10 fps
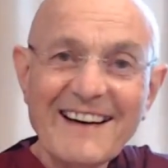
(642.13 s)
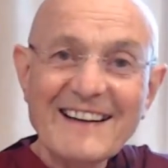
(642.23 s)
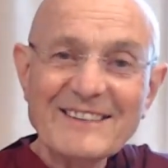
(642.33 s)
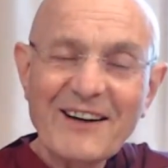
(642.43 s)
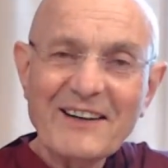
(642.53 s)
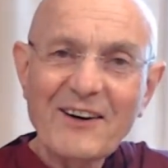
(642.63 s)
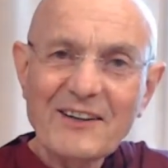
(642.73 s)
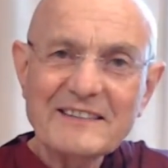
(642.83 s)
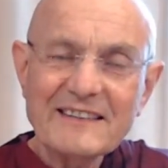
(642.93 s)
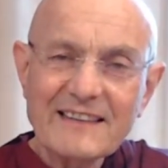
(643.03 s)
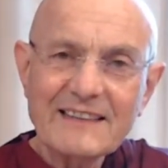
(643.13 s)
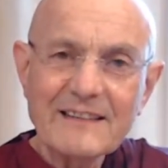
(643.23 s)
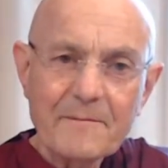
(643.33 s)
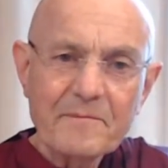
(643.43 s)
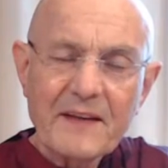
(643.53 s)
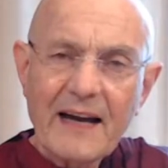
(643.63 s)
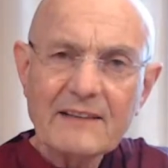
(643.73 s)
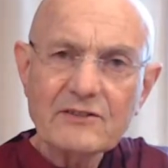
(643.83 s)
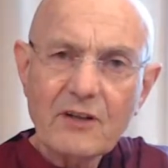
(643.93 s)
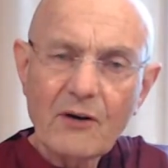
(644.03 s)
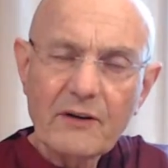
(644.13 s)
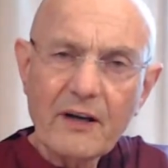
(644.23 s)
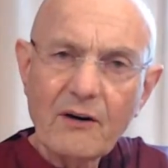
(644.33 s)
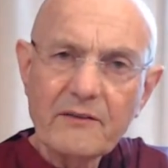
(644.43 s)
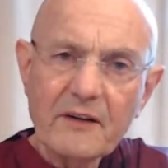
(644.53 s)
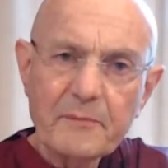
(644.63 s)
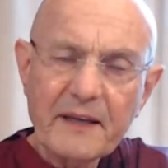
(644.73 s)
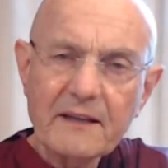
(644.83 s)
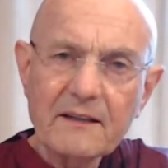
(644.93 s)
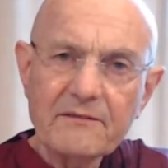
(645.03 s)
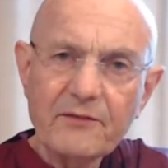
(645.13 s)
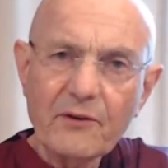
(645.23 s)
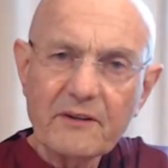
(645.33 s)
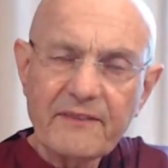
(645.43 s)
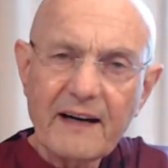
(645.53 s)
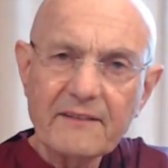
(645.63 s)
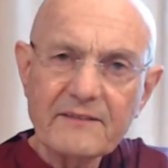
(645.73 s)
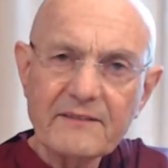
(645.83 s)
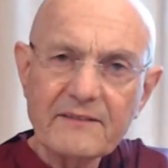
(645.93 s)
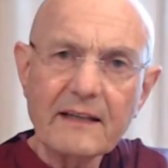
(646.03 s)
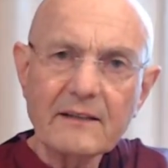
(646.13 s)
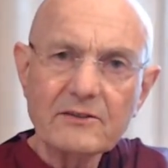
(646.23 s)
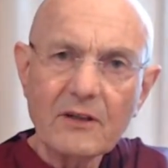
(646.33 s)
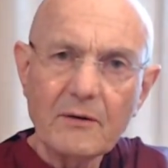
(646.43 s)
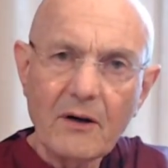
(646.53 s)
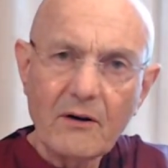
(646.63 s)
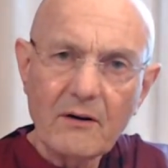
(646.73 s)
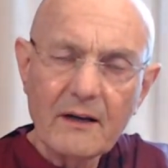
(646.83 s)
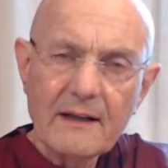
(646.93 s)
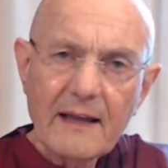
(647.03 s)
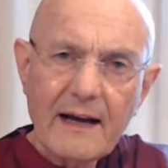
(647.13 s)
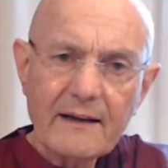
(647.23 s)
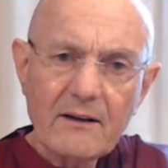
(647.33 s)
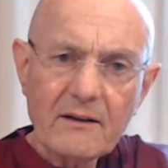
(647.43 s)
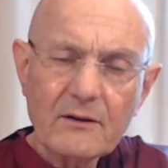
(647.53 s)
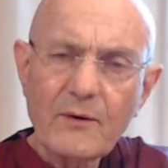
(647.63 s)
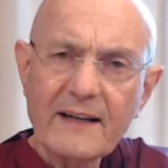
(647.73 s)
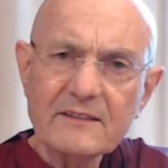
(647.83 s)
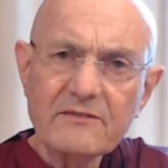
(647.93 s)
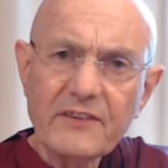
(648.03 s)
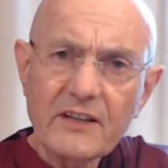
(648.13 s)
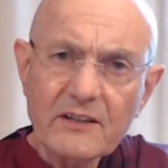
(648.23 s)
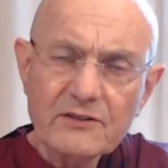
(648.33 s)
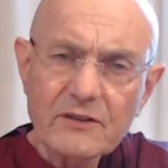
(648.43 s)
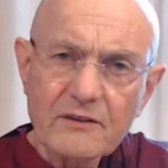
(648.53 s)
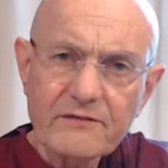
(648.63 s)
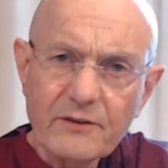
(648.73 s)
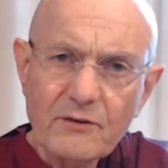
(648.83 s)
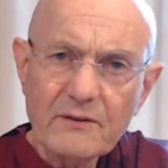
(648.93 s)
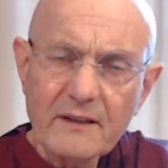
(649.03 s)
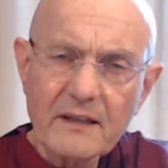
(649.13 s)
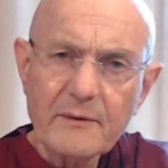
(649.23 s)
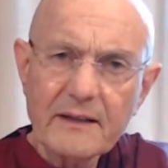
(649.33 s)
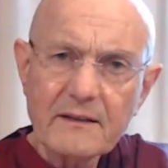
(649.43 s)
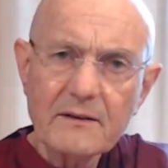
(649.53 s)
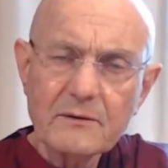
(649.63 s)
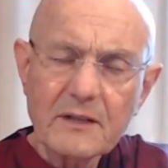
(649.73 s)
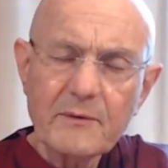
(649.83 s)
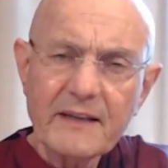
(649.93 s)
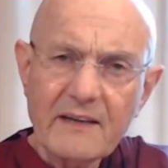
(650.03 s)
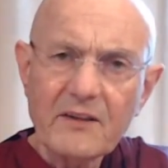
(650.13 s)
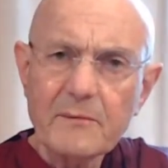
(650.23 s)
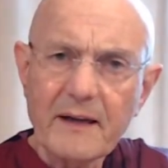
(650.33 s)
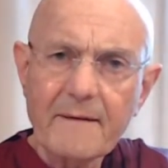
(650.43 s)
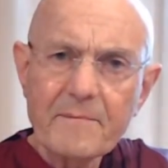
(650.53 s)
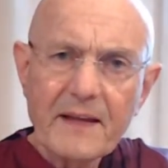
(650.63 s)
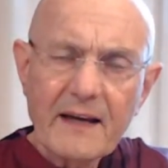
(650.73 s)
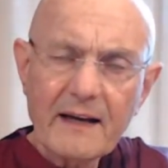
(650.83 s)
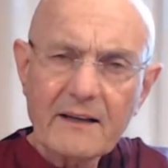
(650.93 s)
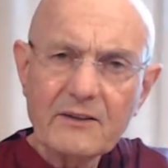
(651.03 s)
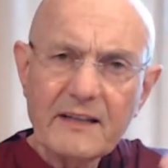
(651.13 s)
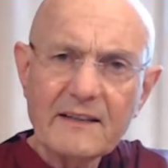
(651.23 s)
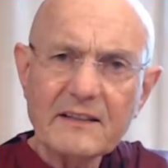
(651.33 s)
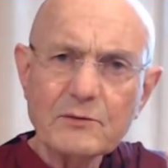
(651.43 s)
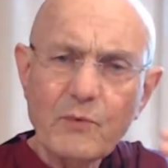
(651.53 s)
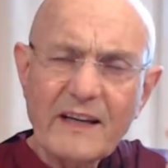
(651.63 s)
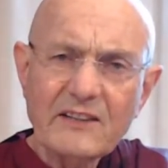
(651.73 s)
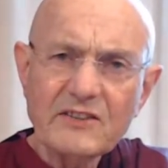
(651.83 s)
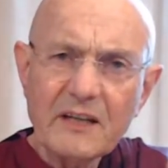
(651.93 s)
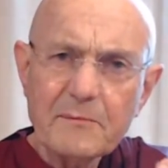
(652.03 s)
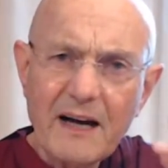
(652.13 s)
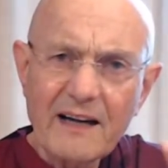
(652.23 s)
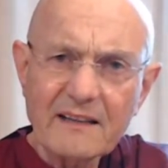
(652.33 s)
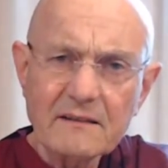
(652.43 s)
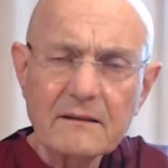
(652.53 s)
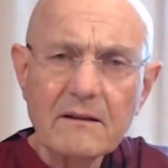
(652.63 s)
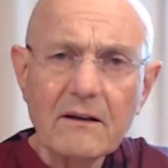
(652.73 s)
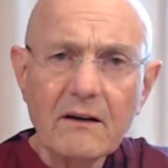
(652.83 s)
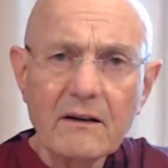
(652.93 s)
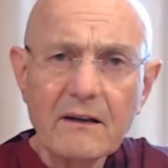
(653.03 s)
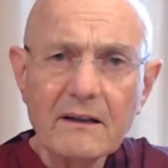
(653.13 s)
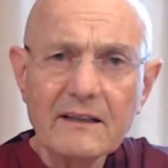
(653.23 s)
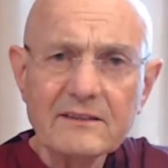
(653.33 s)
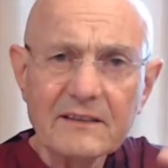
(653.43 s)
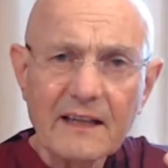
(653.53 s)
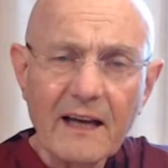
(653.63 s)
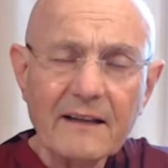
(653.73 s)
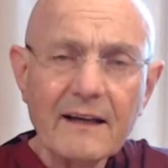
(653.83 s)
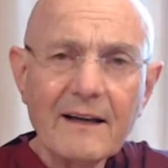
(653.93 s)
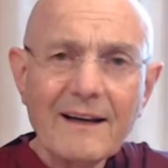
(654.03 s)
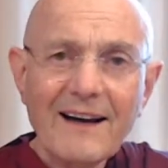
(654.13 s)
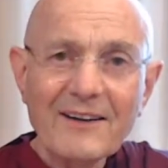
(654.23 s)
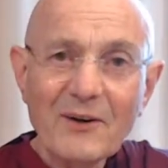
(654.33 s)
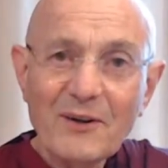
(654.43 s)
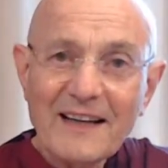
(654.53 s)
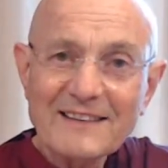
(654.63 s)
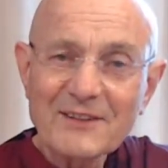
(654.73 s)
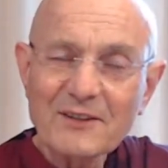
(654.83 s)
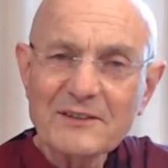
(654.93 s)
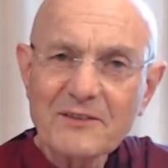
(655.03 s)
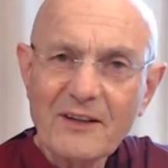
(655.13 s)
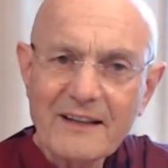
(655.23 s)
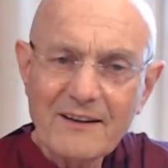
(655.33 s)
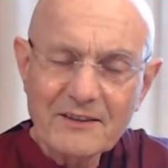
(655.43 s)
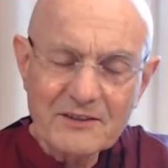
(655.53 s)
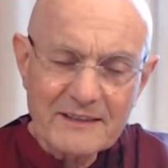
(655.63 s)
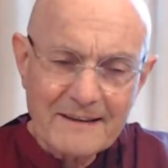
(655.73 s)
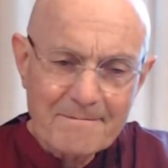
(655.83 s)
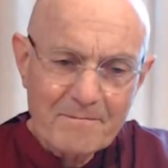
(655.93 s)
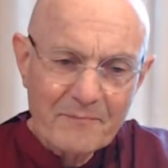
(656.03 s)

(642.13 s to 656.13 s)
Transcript: So I got into this, and slowly over a period of 4 or 5 days, or I got quite averse to the food that they were giving me. And I could hear this whinging mind, not this again, and all that sort of stuff going on, you see.